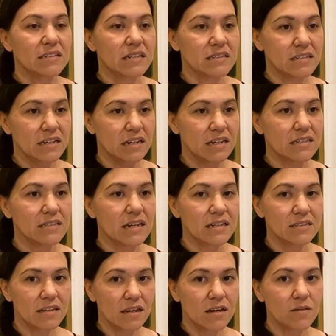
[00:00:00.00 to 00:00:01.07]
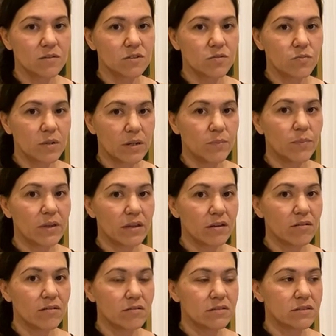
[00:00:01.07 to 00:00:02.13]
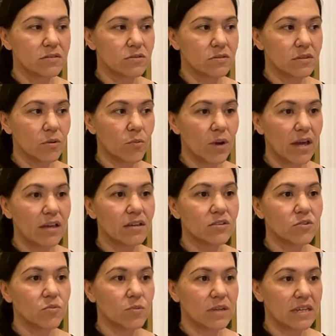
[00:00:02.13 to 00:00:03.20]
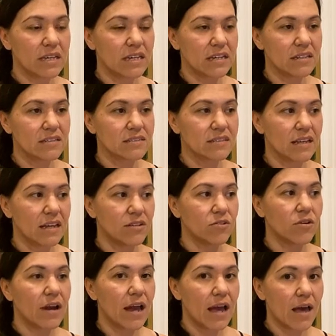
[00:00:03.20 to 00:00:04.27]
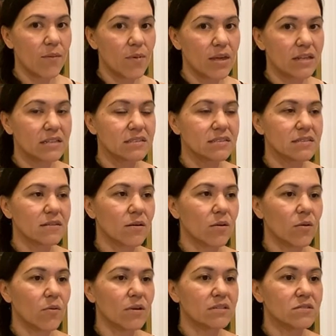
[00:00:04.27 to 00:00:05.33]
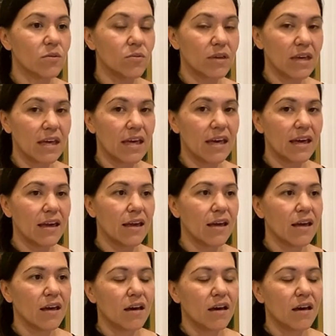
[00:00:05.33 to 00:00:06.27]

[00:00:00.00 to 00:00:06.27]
It's going to take time to rebuild the way you eat and your habits. So it's okay.